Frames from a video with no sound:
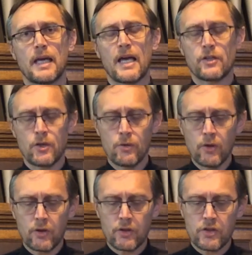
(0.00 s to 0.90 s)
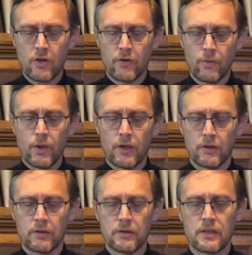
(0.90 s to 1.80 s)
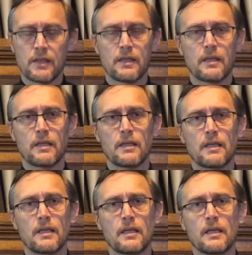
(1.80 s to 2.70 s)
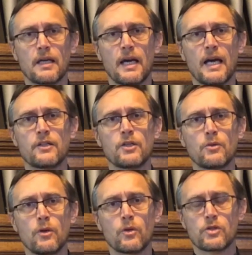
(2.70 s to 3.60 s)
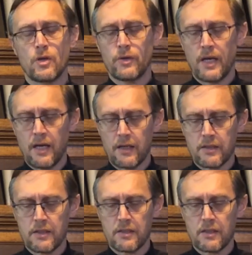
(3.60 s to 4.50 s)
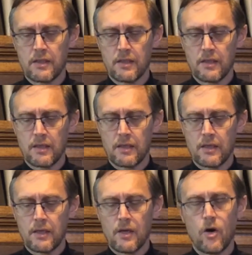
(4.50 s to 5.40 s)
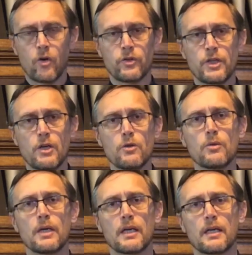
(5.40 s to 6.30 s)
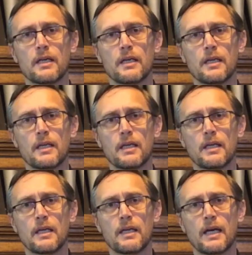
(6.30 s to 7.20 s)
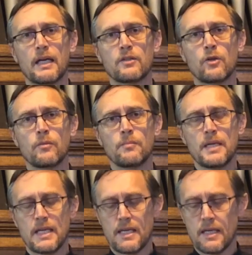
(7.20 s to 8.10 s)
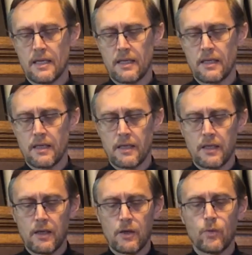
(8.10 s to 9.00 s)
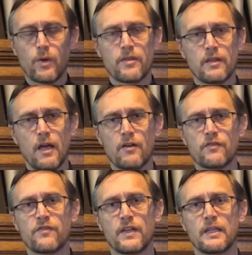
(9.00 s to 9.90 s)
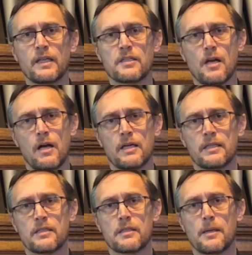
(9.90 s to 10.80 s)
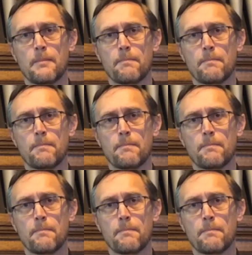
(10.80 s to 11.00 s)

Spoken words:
and who looks on the world, and who looks on us, on you and on me, with love in his eyes.